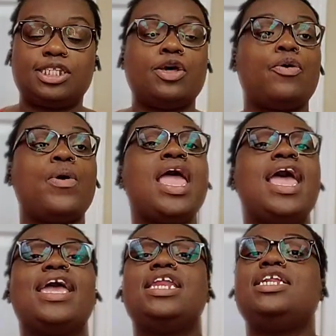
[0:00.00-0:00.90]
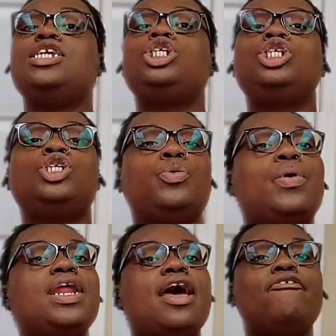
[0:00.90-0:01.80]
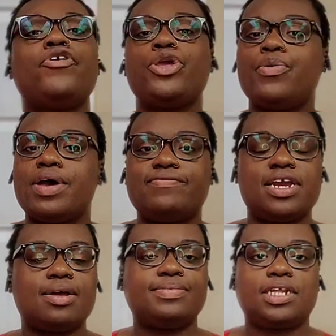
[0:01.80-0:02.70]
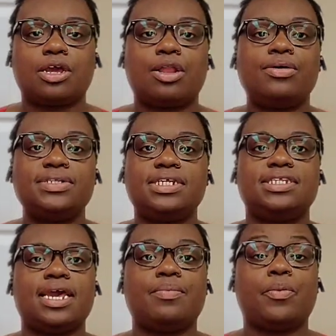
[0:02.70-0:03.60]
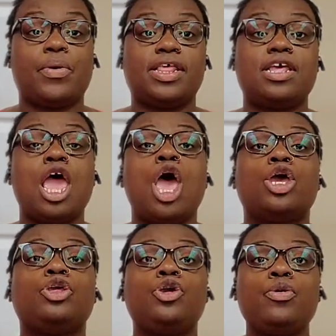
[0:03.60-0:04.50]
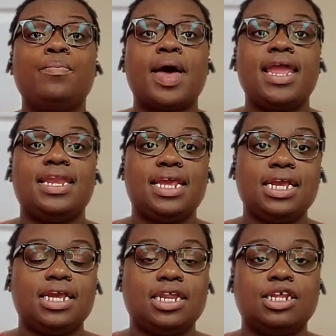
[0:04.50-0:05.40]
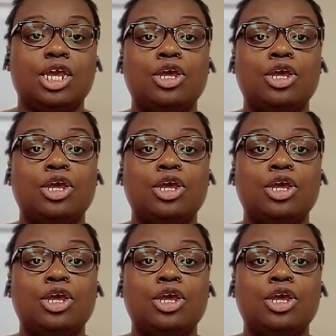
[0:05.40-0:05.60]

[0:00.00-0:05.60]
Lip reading: So in addition to whatever you have to come to the closing table with, you might need